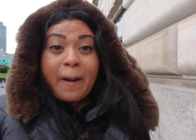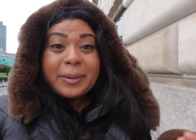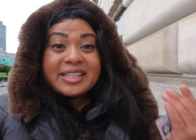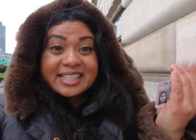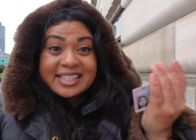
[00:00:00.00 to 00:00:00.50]

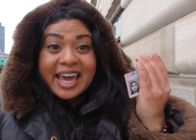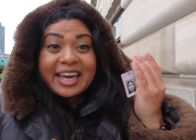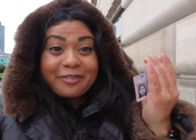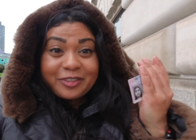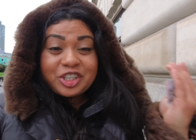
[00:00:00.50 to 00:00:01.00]
But
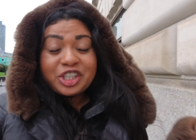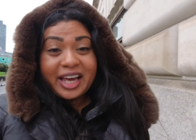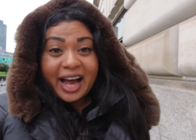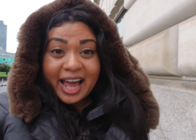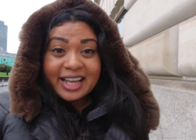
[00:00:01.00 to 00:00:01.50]
today,
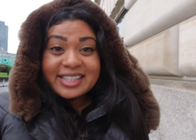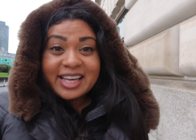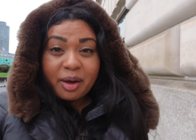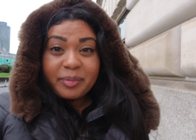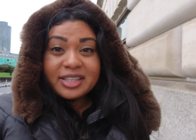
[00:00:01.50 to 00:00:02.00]
officially, I had to
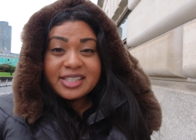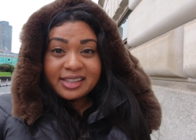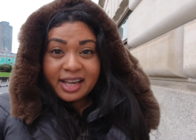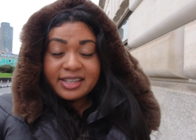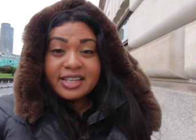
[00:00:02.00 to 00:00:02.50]
come into
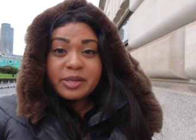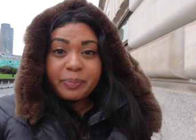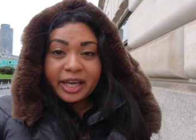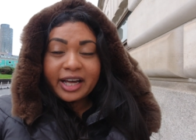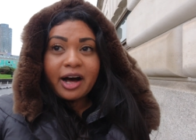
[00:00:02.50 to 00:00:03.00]
London to
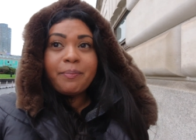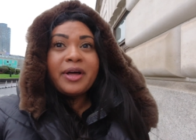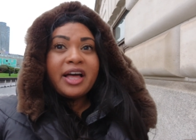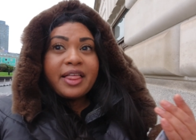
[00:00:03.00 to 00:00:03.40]
pick up